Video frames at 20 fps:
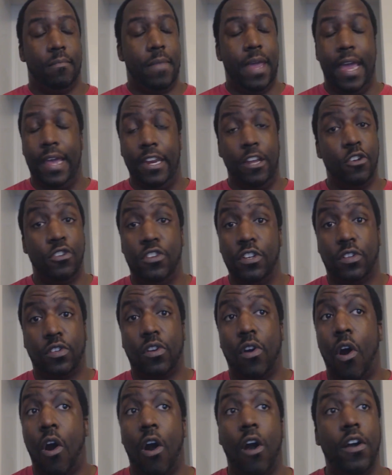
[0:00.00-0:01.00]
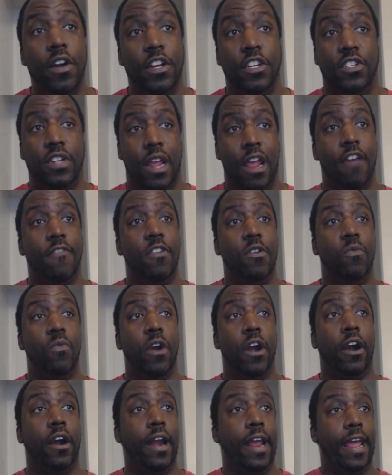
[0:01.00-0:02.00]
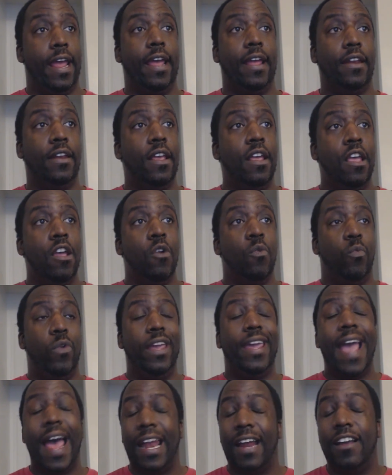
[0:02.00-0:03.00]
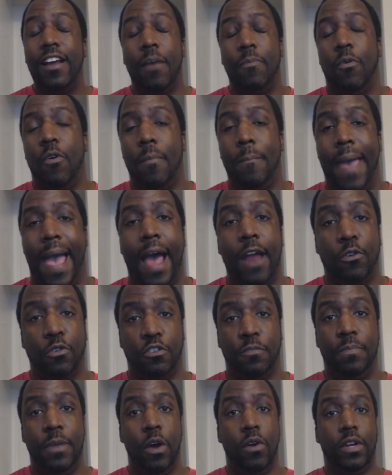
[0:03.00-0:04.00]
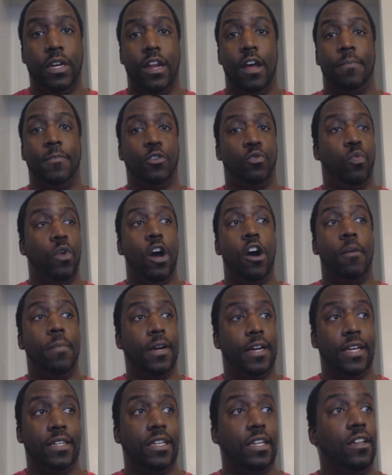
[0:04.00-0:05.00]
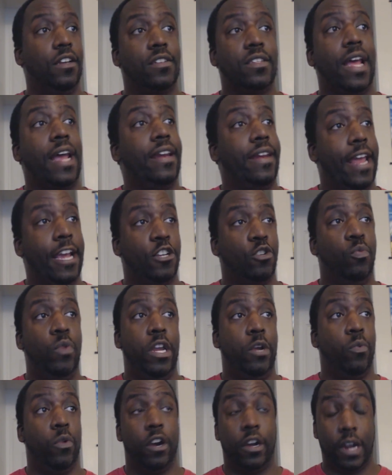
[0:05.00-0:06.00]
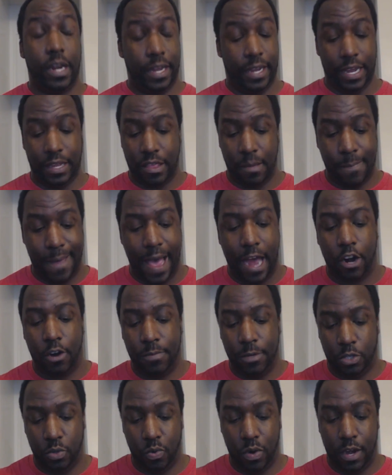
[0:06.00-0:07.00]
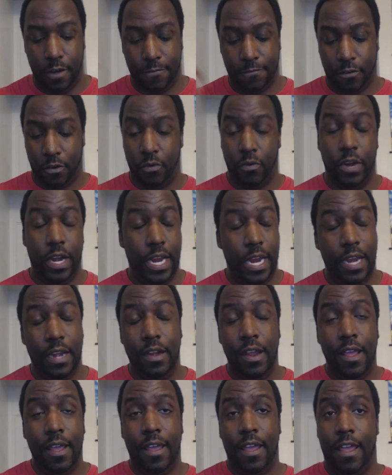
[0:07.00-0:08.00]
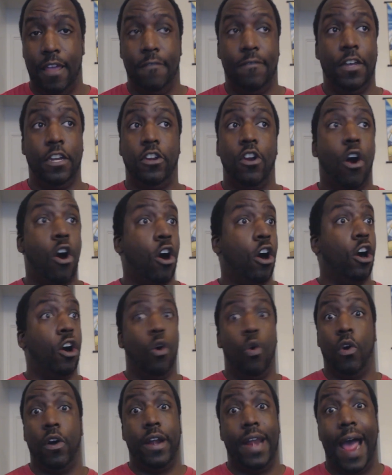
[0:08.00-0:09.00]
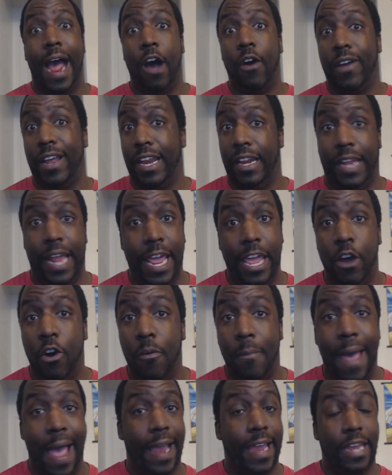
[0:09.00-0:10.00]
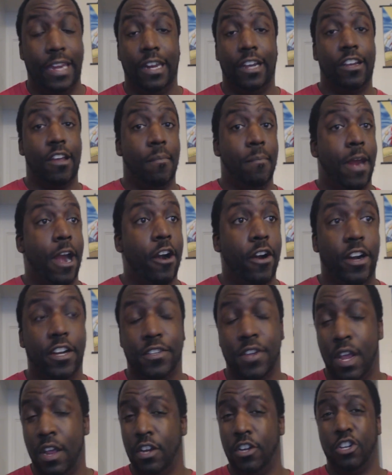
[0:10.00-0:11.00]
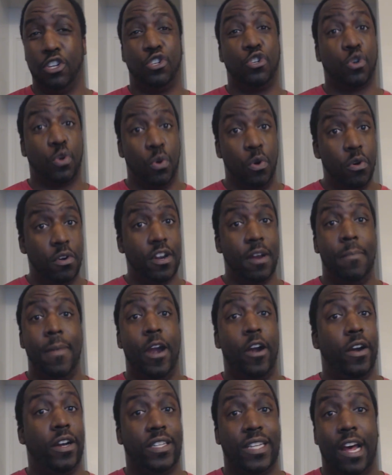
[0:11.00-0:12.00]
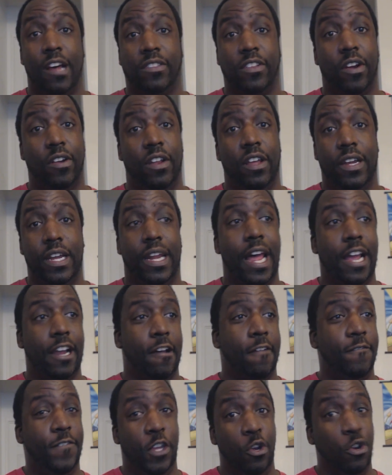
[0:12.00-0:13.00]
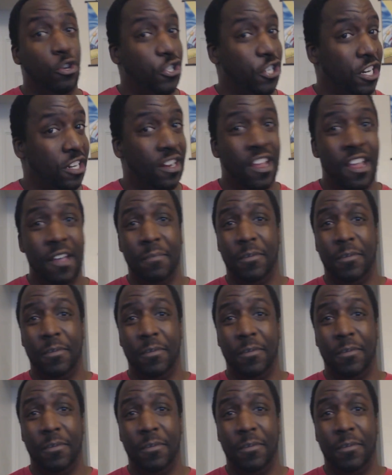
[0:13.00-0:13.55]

Man, it was just carnage everywhere. And we got a couple of battles building up as well, because it looks like next week we're going to get the battle between Fareed and Vidar, or now Galeo back in the Chimeras. The true Chimeras out there looking like a fusion